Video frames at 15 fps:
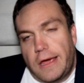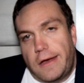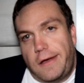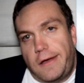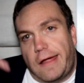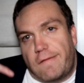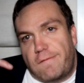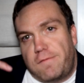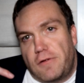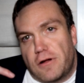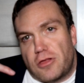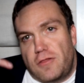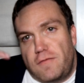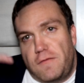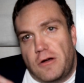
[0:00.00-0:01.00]

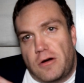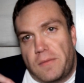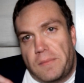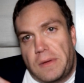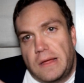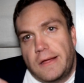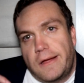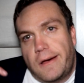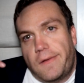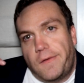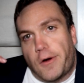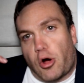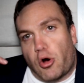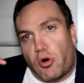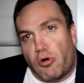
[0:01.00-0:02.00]
Netflix film,
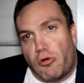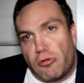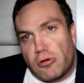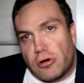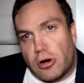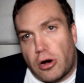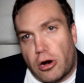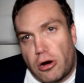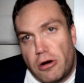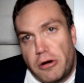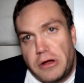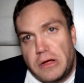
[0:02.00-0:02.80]
The Old Guard,